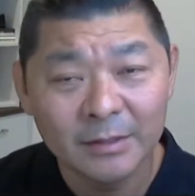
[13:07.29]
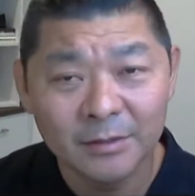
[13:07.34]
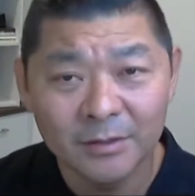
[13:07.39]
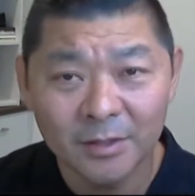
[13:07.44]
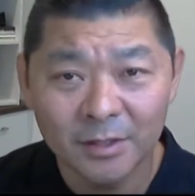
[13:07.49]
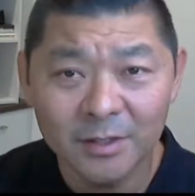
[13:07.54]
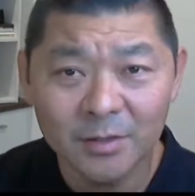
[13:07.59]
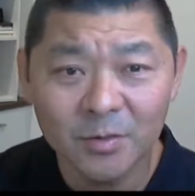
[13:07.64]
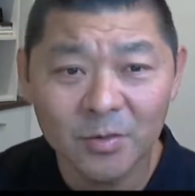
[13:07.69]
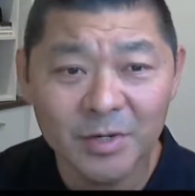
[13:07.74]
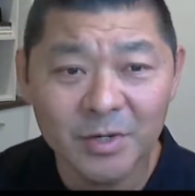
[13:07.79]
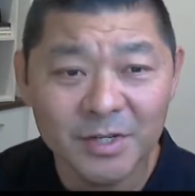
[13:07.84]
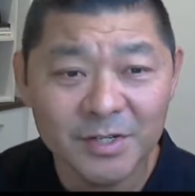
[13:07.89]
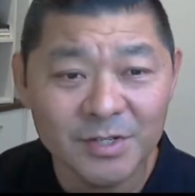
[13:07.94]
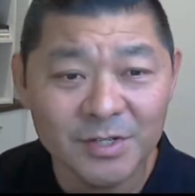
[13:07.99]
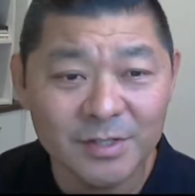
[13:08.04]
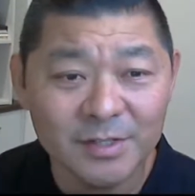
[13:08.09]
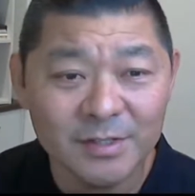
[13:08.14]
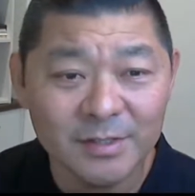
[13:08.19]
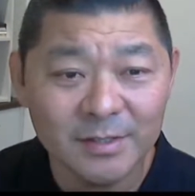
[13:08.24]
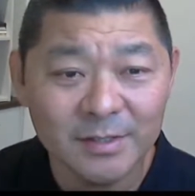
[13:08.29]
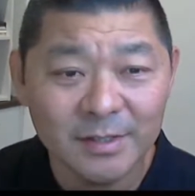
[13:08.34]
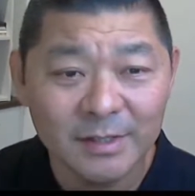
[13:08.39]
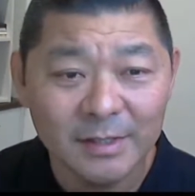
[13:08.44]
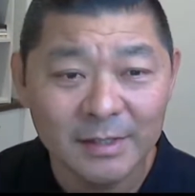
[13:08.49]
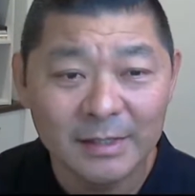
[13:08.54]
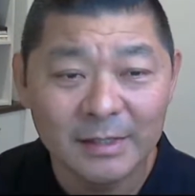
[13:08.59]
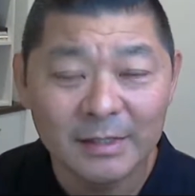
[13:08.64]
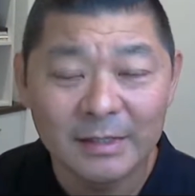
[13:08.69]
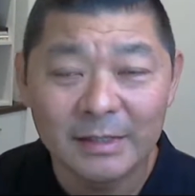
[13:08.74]
The other question
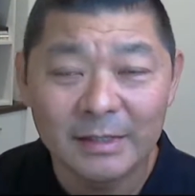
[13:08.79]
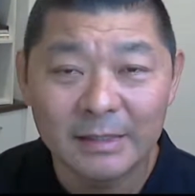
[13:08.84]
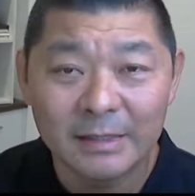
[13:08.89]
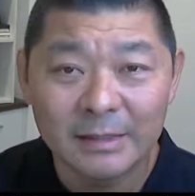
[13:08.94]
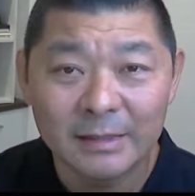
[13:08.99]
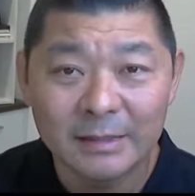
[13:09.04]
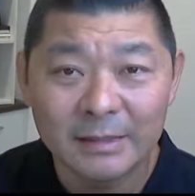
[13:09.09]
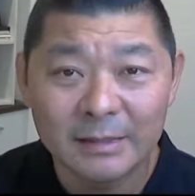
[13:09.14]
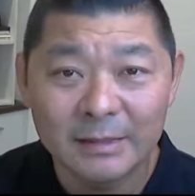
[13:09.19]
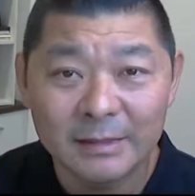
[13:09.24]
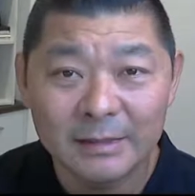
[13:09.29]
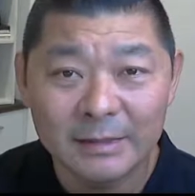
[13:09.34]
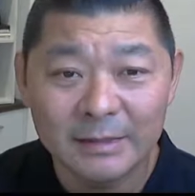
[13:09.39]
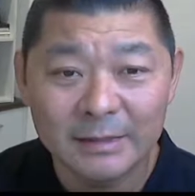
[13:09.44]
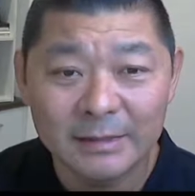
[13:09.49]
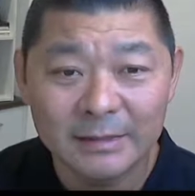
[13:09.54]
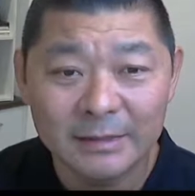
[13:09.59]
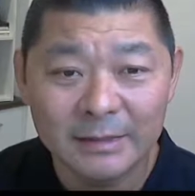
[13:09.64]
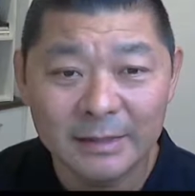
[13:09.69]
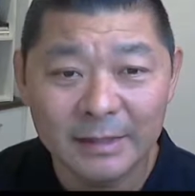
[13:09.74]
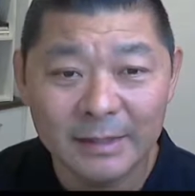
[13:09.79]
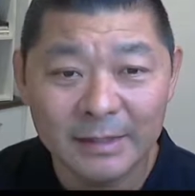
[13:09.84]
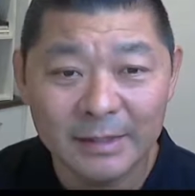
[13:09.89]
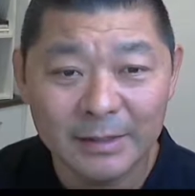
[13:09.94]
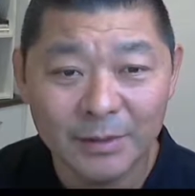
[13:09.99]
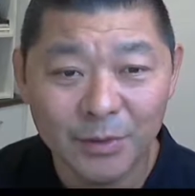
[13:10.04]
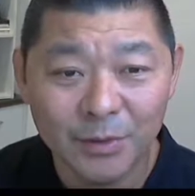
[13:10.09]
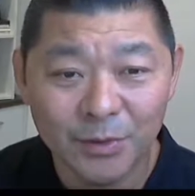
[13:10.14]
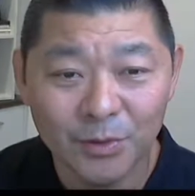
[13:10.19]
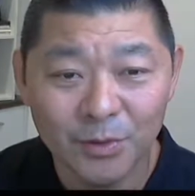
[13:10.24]
that
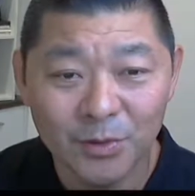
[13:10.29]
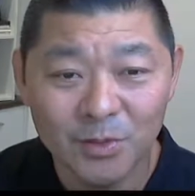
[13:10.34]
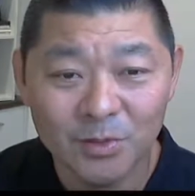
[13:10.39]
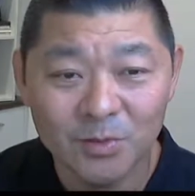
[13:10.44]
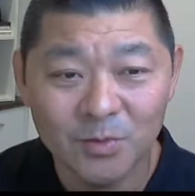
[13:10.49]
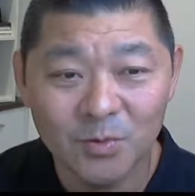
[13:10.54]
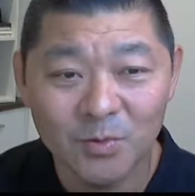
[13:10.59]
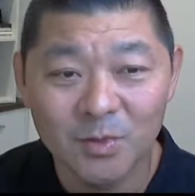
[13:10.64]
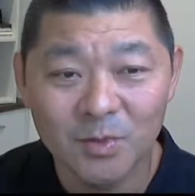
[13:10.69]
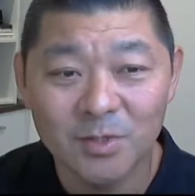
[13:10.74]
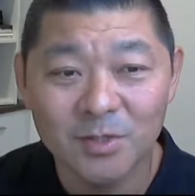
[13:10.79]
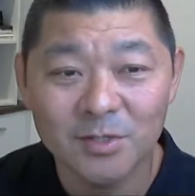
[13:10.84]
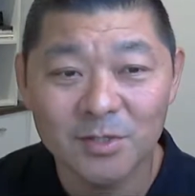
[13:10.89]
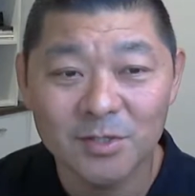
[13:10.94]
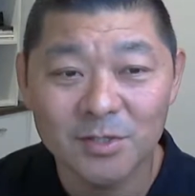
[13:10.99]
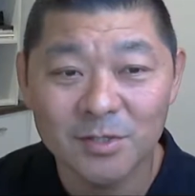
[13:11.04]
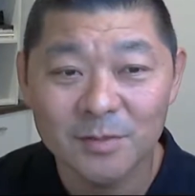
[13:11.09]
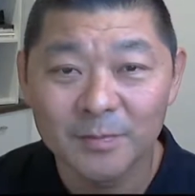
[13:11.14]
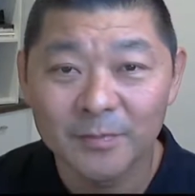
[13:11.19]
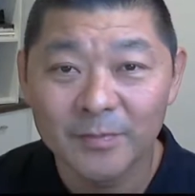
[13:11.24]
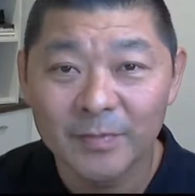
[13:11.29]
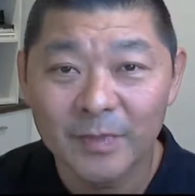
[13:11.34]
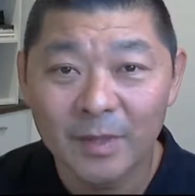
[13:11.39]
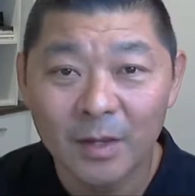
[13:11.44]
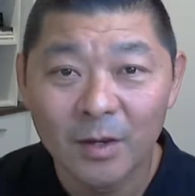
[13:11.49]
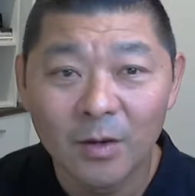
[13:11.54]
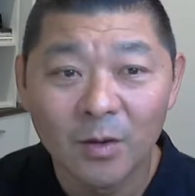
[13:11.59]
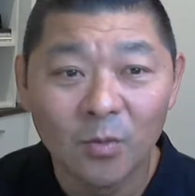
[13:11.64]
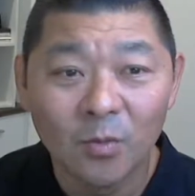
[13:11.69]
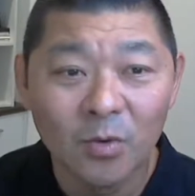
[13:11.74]
I thought was,
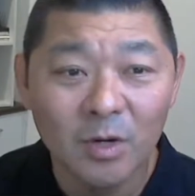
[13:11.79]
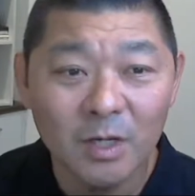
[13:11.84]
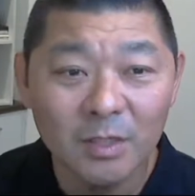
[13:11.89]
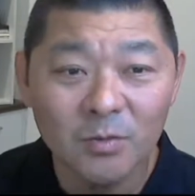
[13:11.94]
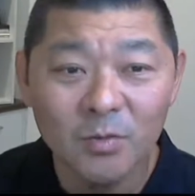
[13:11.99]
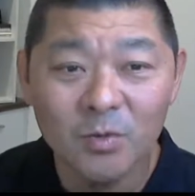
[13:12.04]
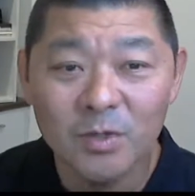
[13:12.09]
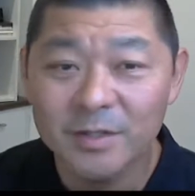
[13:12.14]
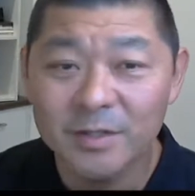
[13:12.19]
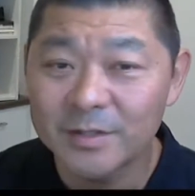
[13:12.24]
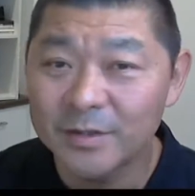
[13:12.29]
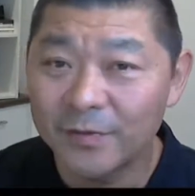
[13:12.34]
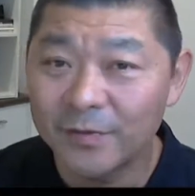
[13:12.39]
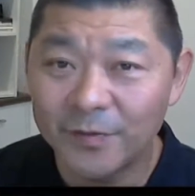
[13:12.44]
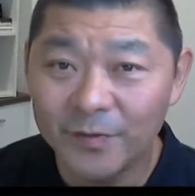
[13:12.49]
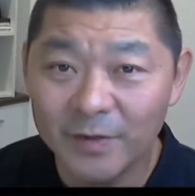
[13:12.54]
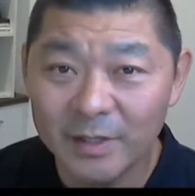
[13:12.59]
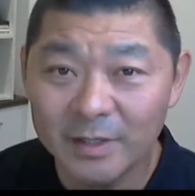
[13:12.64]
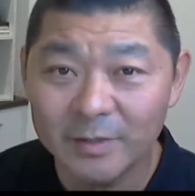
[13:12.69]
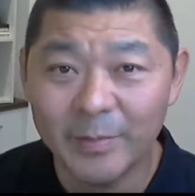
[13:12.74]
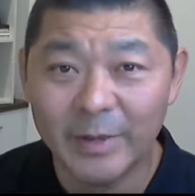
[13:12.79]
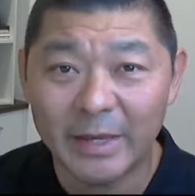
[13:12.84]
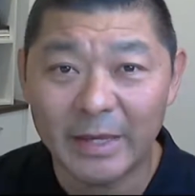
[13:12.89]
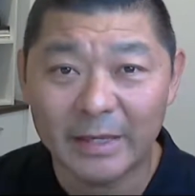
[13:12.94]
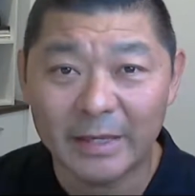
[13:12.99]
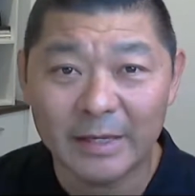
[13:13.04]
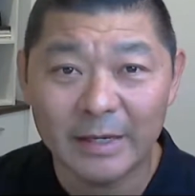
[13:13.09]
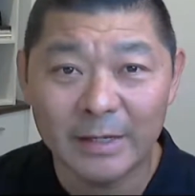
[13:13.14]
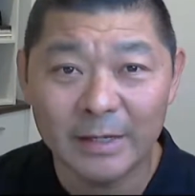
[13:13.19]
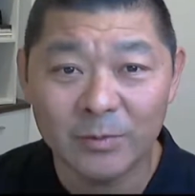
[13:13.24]
what was the
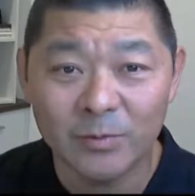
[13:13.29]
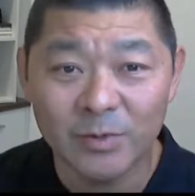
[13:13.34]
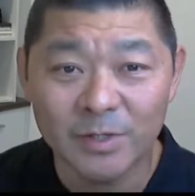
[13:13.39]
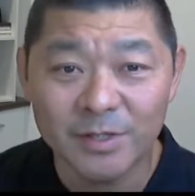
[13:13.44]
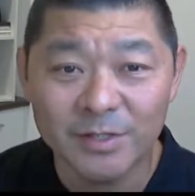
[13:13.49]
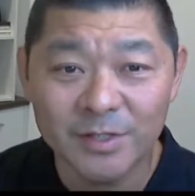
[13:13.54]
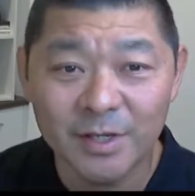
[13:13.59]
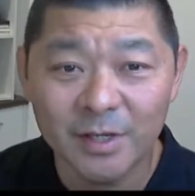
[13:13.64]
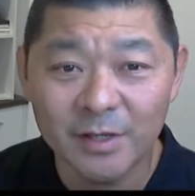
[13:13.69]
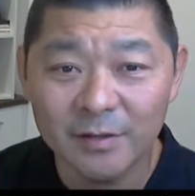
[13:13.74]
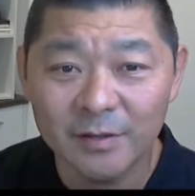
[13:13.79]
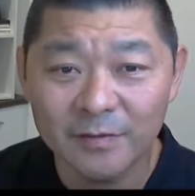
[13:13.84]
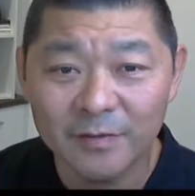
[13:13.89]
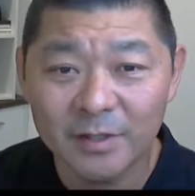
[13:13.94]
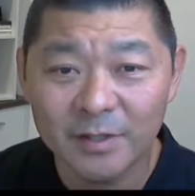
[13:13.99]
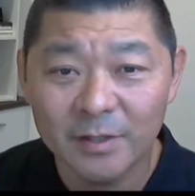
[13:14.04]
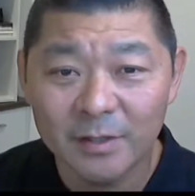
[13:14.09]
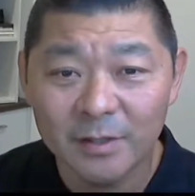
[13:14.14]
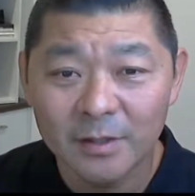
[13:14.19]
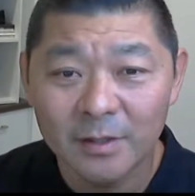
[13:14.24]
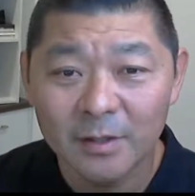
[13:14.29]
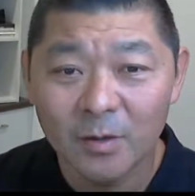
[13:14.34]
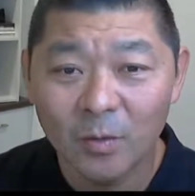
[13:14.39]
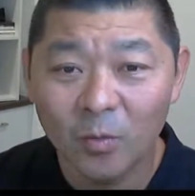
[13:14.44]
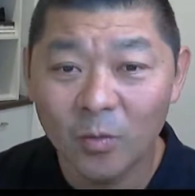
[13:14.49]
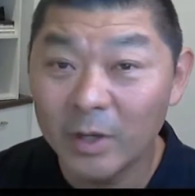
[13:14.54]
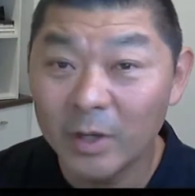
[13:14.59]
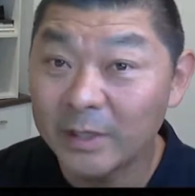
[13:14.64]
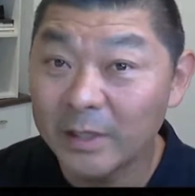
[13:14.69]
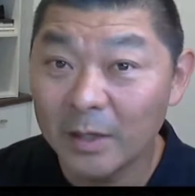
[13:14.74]
feedback I received
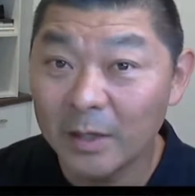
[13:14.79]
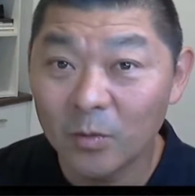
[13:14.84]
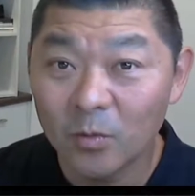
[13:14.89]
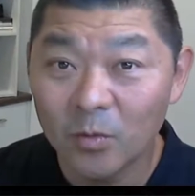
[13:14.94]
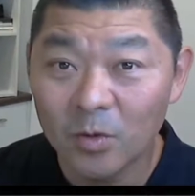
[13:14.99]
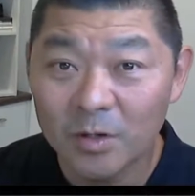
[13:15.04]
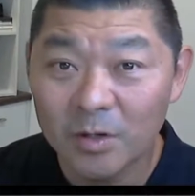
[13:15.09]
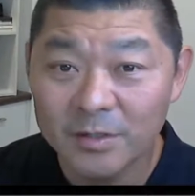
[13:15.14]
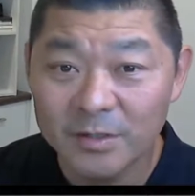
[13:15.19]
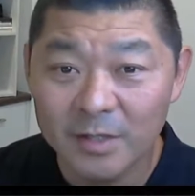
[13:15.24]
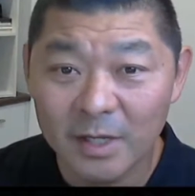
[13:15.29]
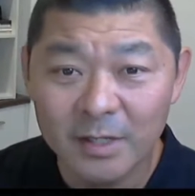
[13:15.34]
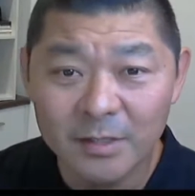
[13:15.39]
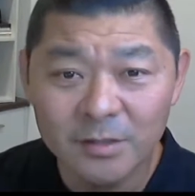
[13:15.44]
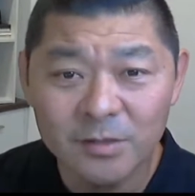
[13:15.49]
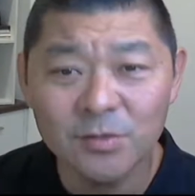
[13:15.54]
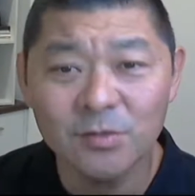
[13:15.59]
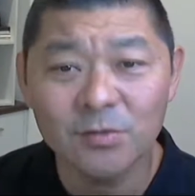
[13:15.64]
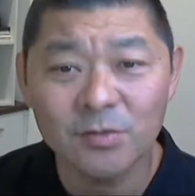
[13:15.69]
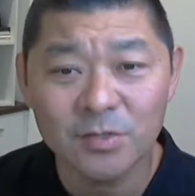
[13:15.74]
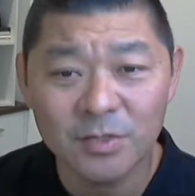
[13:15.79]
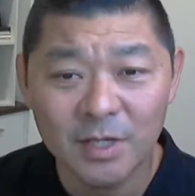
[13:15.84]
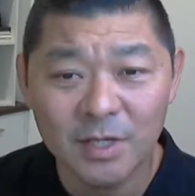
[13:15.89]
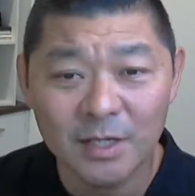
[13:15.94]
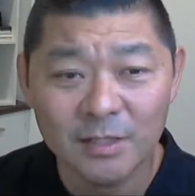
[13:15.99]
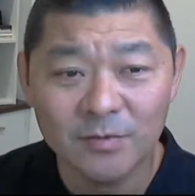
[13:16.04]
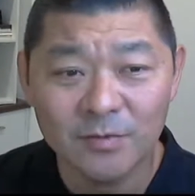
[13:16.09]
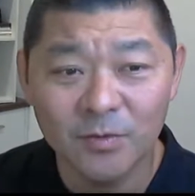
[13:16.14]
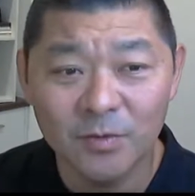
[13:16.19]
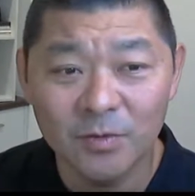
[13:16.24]
when I was
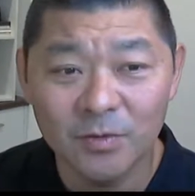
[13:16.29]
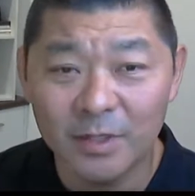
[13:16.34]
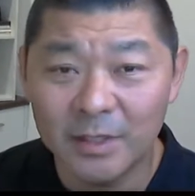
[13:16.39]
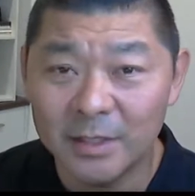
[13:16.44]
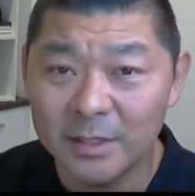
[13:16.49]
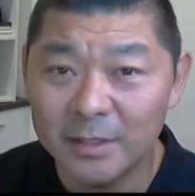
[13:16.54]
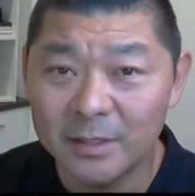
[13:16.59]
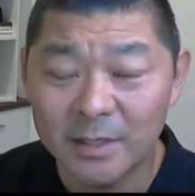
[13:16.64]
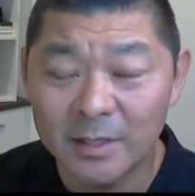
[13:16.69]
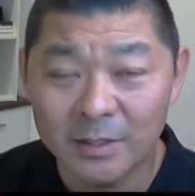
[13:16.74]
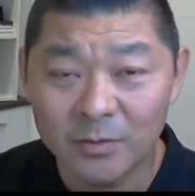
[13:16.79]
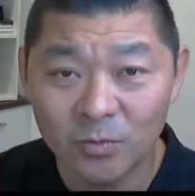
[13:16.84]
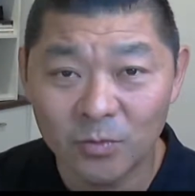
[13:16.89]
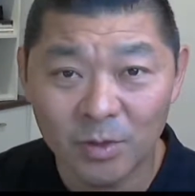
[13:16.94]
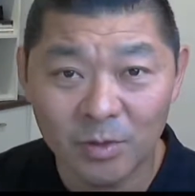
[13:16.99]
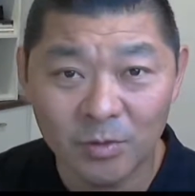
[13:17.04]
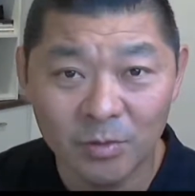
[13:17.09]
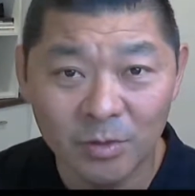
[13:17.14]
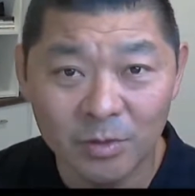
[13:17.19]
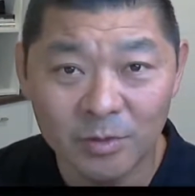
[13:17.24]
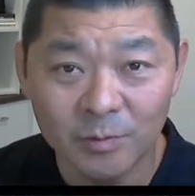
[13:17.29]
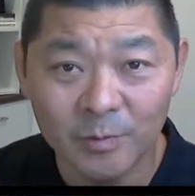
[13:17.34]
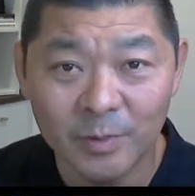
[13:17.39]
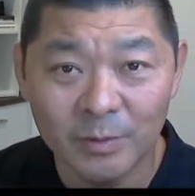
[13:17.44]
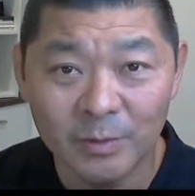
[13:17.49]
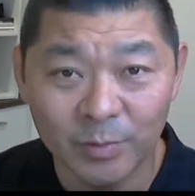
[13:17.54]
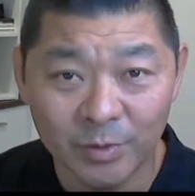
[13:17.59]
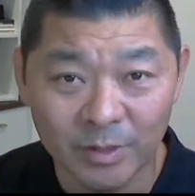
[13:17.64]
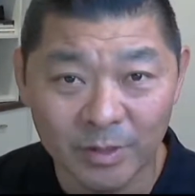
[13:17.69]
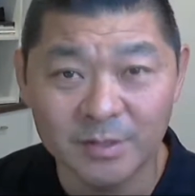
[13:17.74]
unsuccessful in that
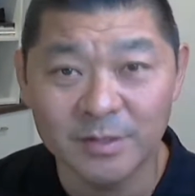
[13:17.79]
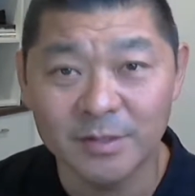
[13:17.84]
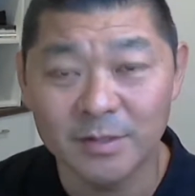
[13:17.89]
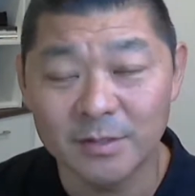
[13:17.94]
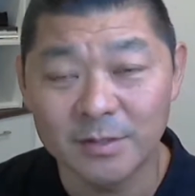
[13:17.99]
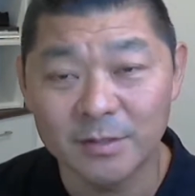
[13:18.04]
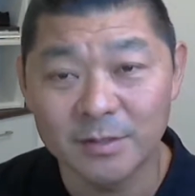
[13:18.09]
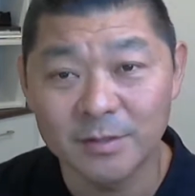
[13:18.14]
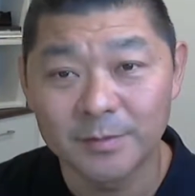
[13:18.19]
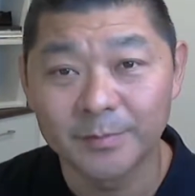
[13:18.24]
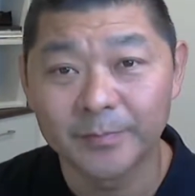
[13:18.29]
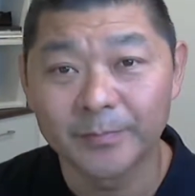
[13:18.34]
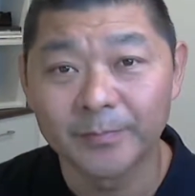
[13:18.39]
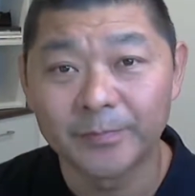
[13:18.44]
recruitment process?